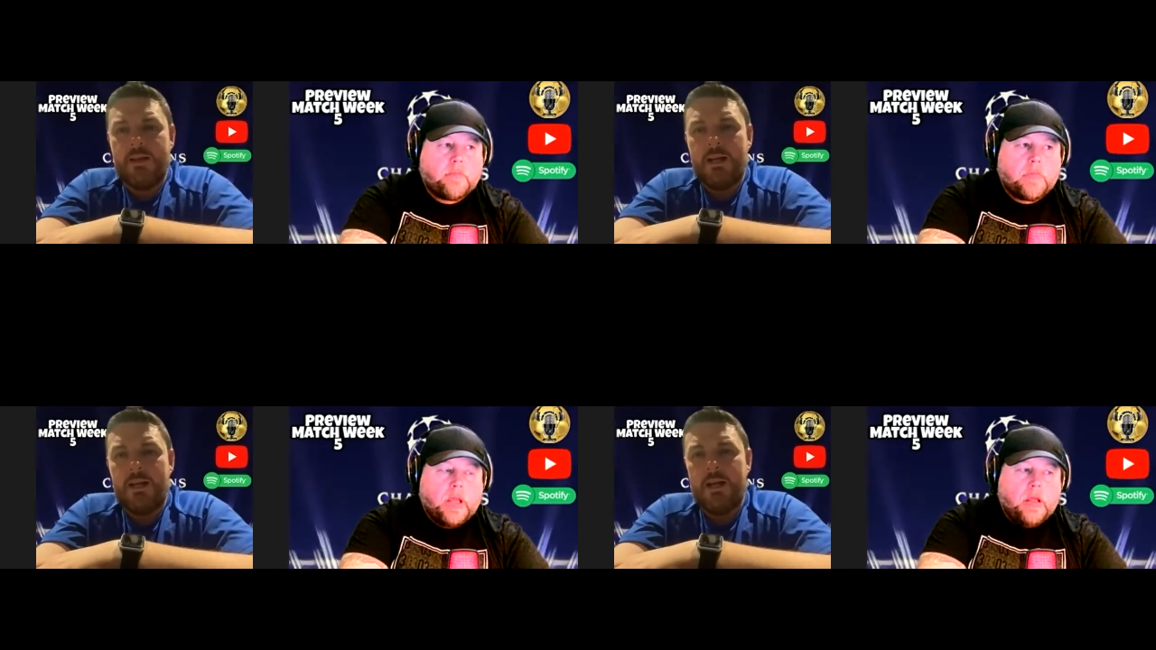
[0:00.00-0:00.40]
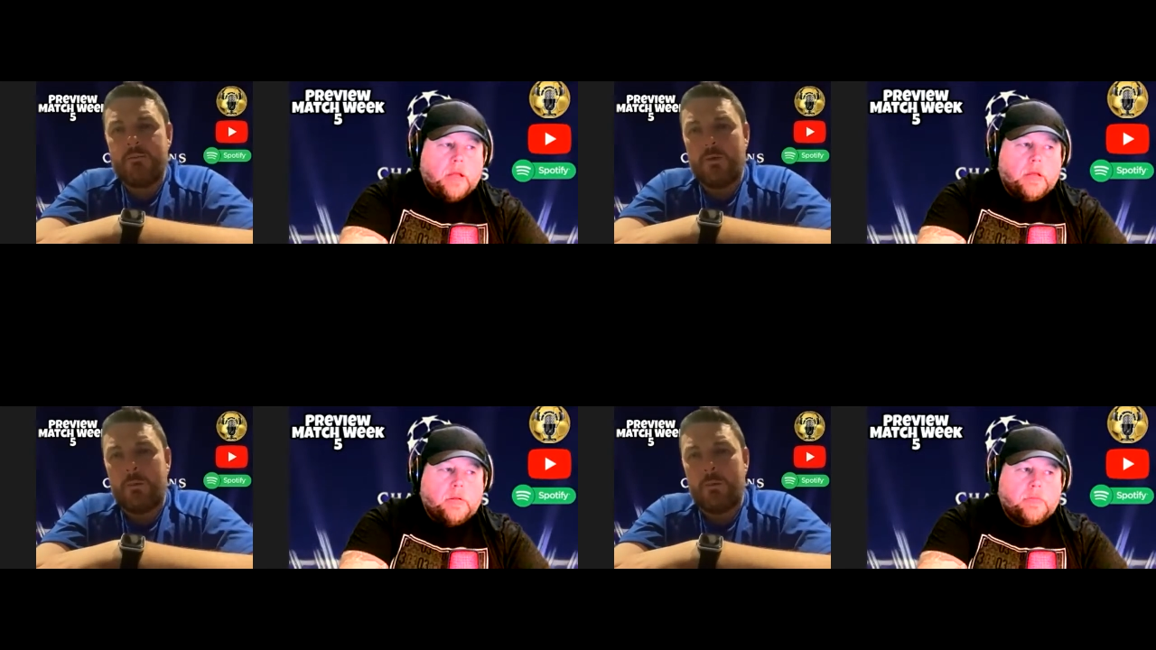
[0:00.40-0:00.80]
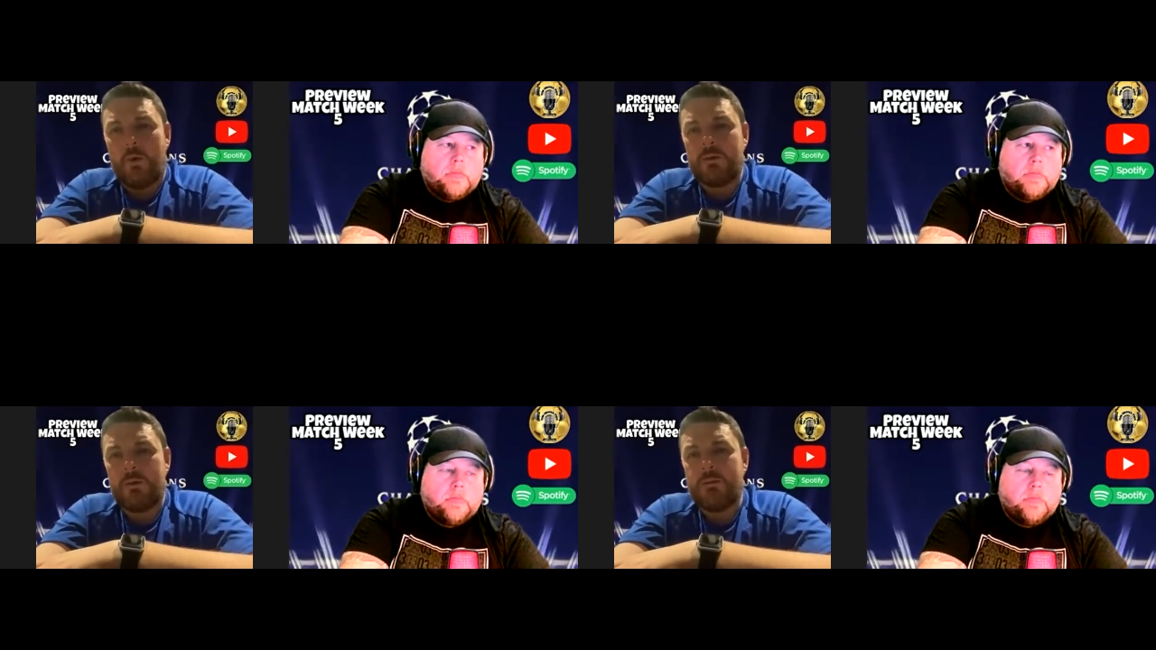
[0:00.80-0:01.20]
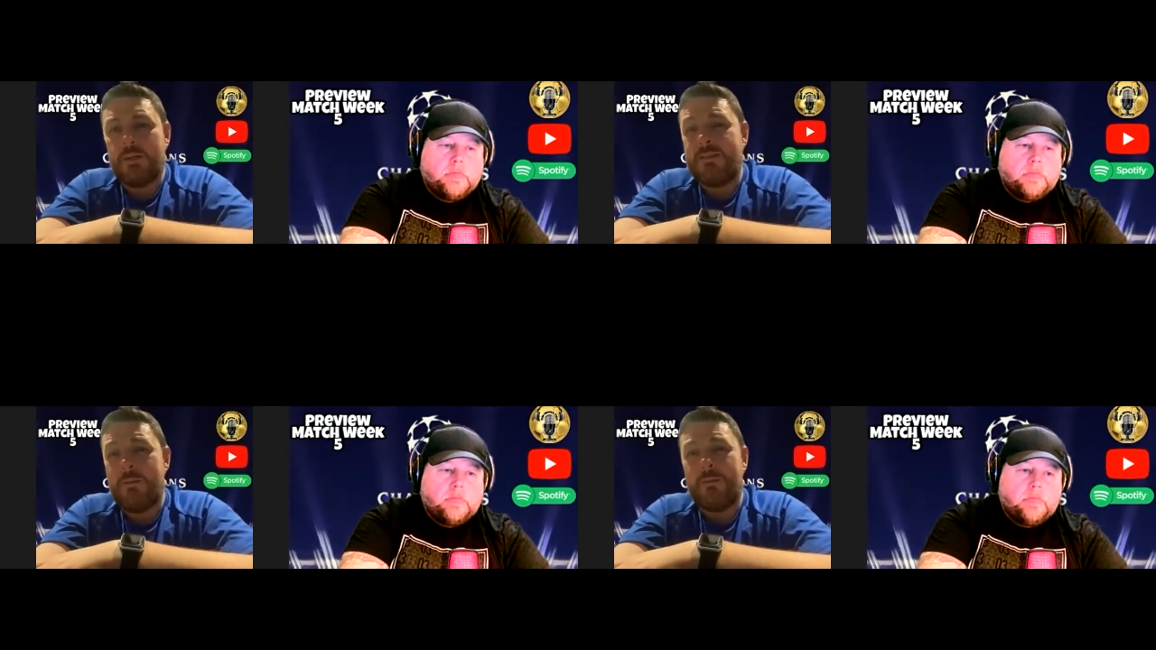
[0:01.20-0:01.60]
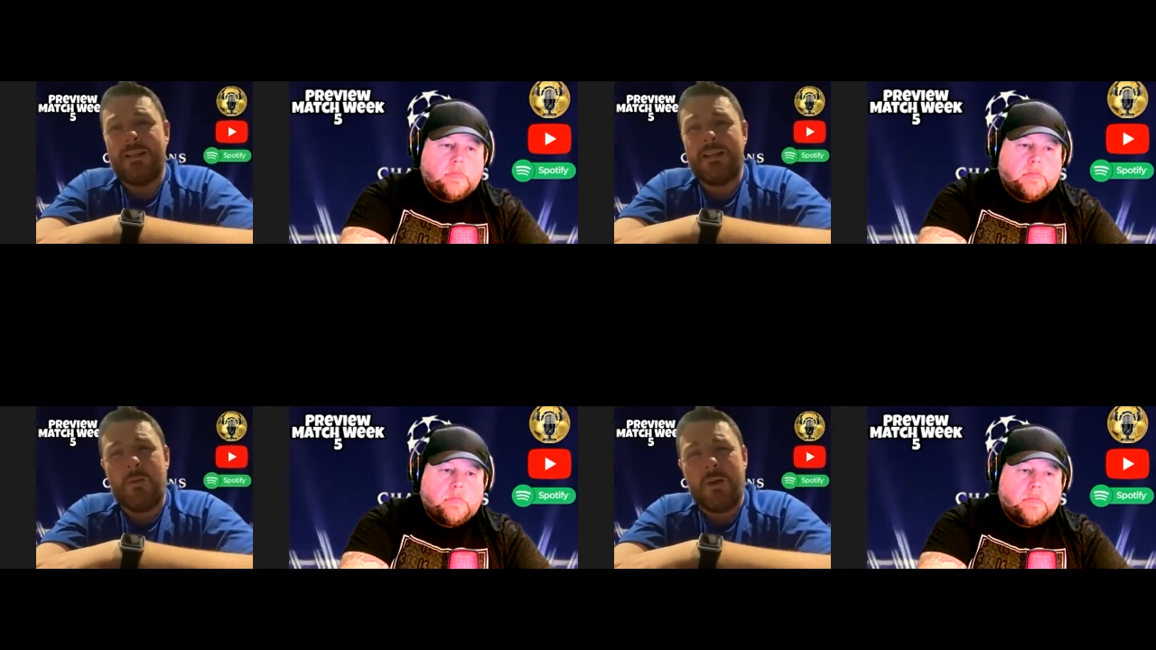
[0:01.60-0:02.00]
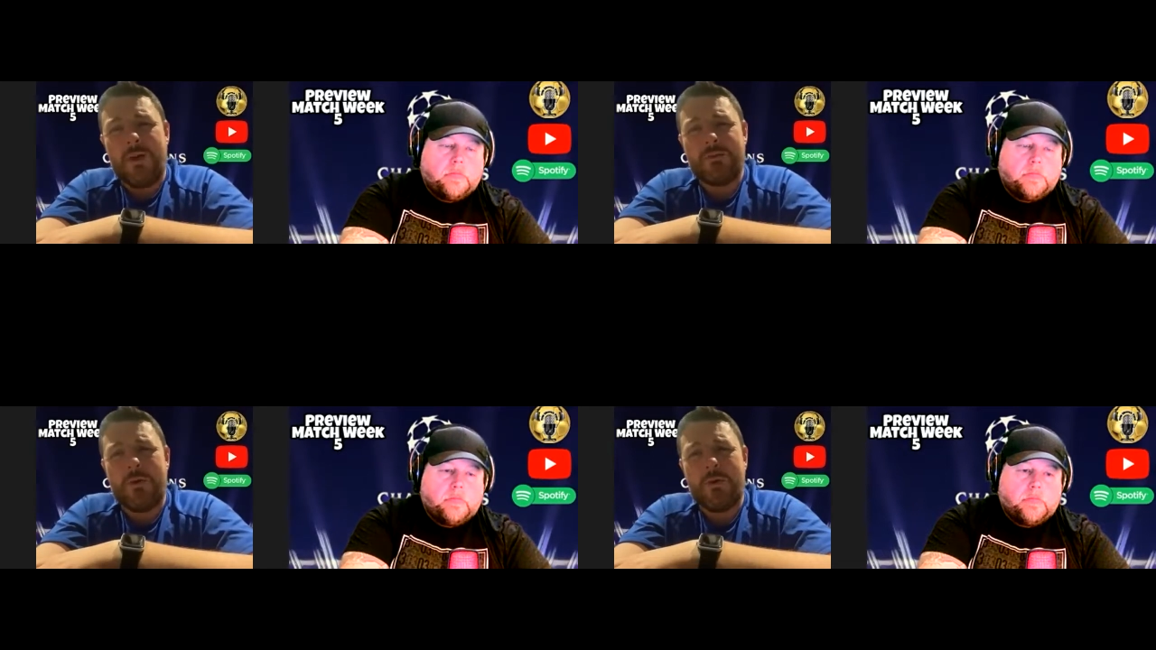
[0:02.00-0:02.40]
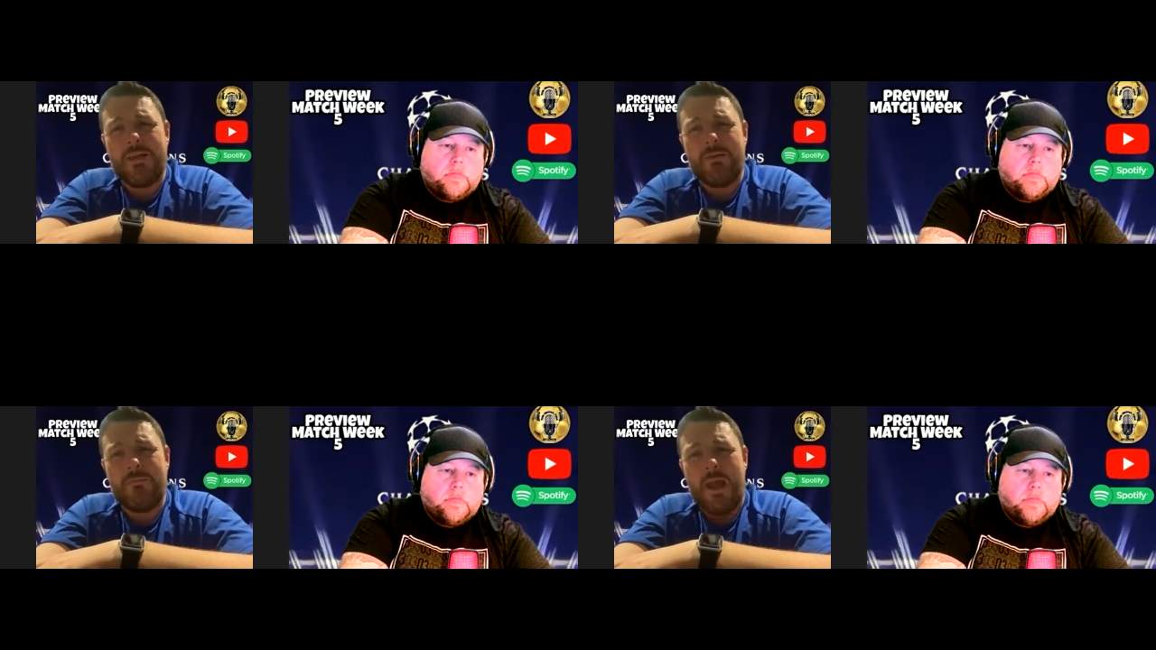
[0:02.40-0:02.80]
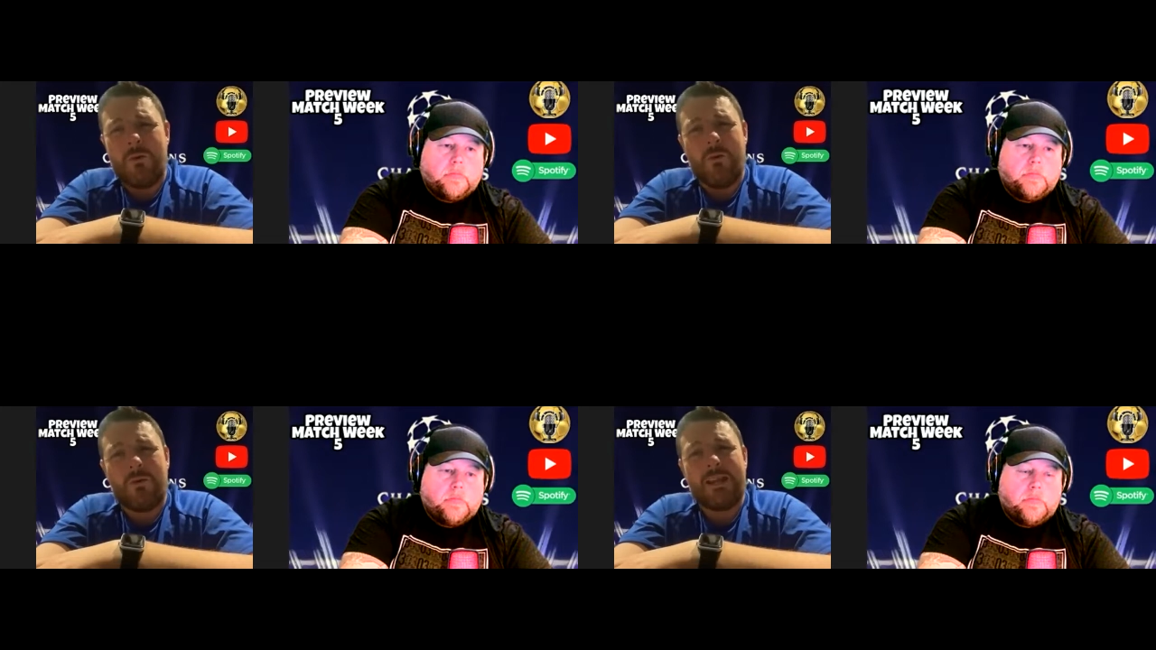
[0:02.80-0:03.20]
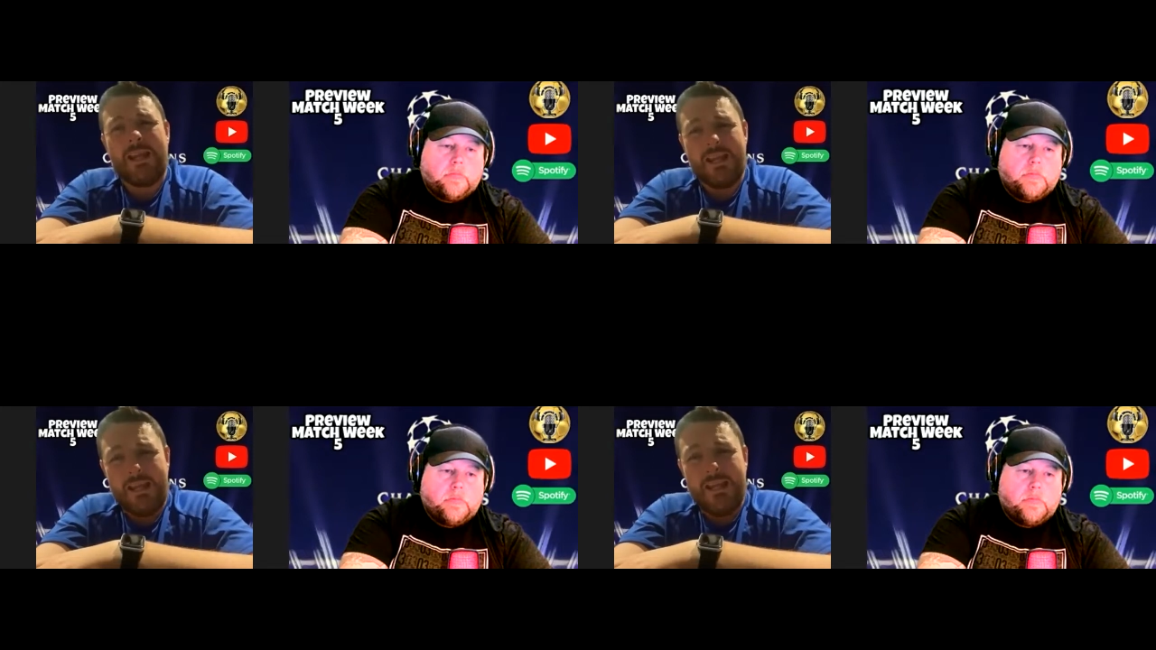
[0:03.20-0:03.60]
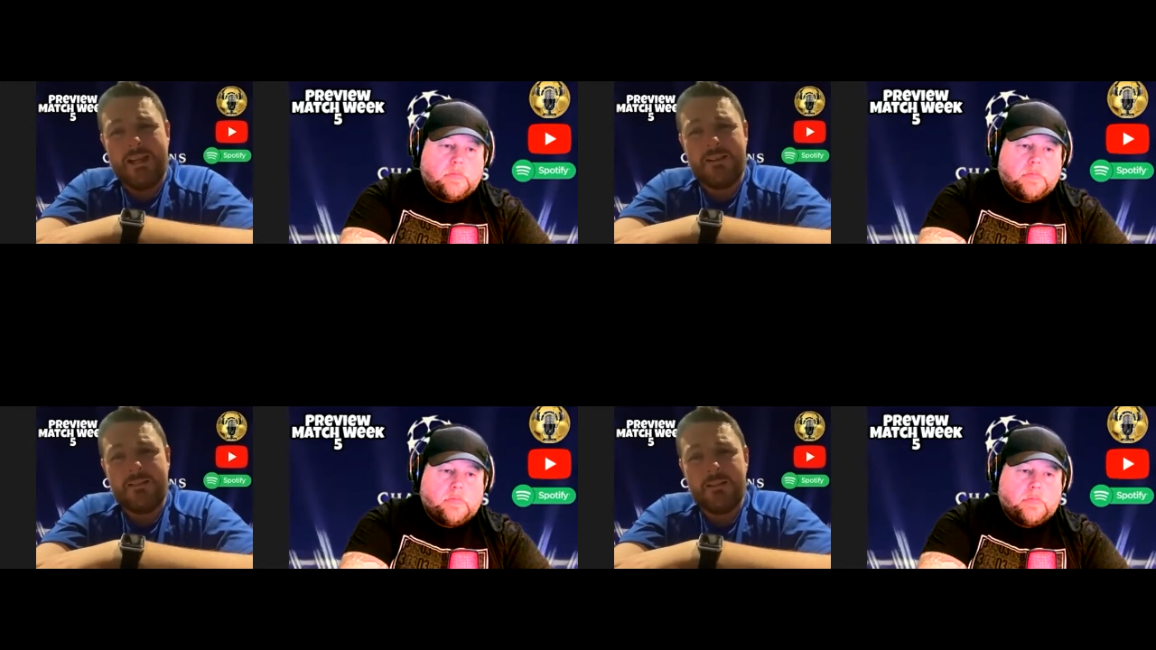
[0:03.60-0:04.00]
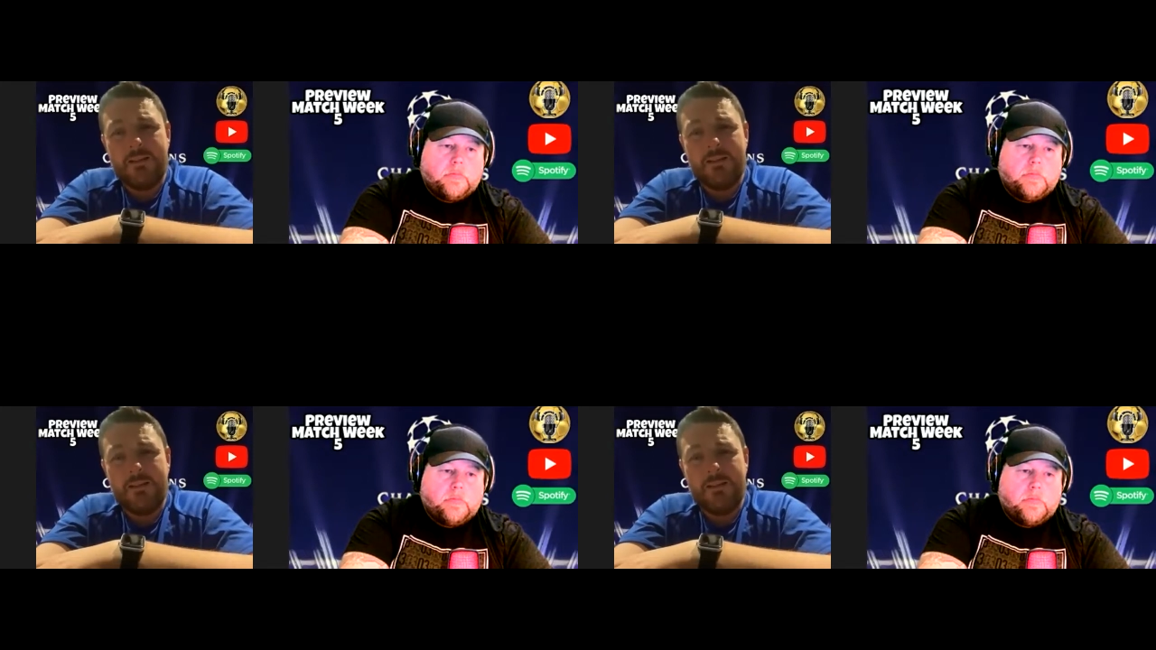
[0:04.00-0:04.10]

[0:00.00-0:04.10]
Speaker 1: um, for Porto. They typically don't have a great record in England.